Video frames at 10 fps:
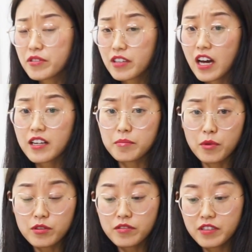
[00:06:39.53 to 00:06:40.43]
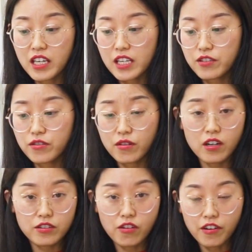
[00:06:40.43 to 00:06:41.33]
Most of the case
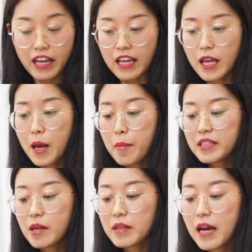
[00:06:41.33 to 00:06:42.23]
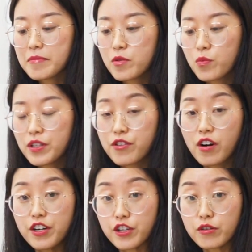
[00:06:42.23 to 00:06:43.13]
you're okay. But sometimes
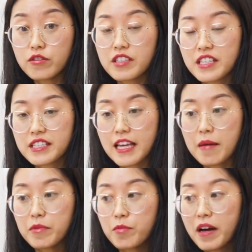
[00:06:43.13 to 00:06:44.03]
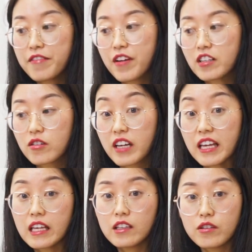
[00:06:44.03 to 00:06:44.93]
when you are new to this exam, you might find
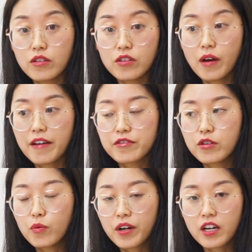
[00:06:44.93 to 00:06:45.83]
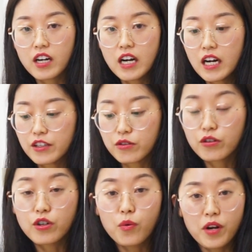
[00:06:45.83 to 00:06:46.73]
you
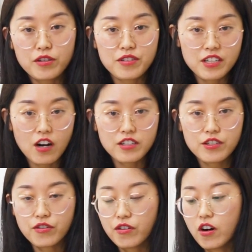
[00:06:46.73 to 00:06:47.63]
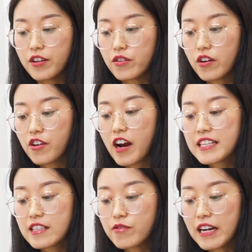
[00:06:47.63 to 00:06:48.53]
don't know where to start your
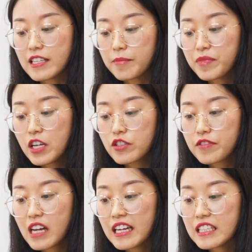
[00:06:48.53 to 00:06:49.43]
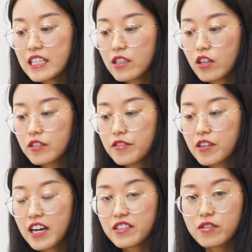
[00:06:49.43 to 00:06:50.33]
essay writing. So for the ideas, a lot
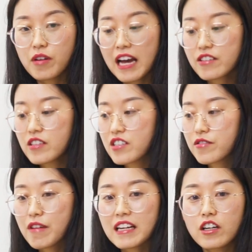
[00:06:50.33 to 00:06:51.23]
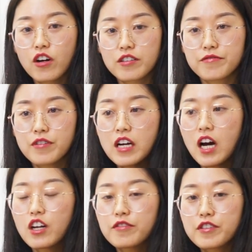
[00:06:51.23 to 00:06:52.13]
of you guys, you actually just write a lot
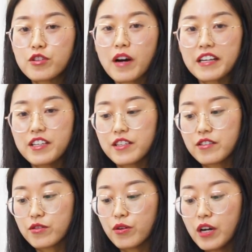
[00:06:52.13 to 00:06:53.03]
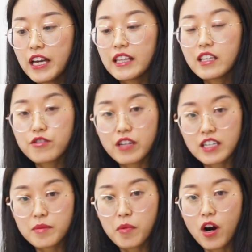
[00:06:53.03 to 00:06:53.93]
of new ideas. So in the
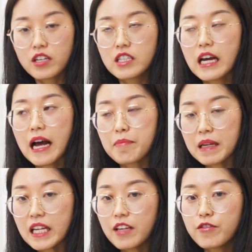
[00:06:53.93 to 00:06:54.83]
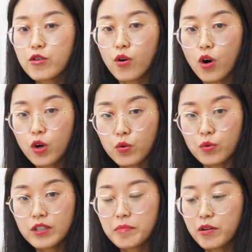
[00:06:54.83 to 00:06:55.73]
introduction part, I believe you all
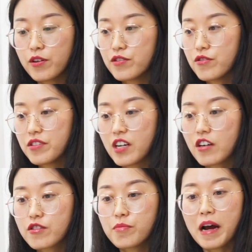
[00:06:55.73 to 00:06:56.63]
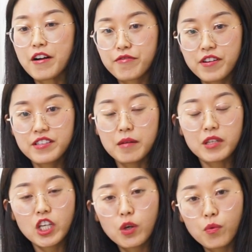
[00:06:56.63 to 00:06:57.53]
good because you start to
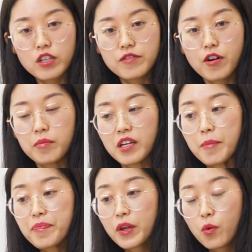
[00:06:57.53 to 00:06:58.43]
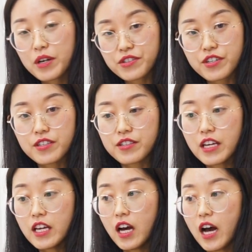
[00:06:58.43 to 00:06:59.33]
paraphrase some keywords from the
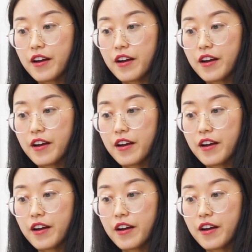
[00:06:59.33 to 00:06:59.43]
questions.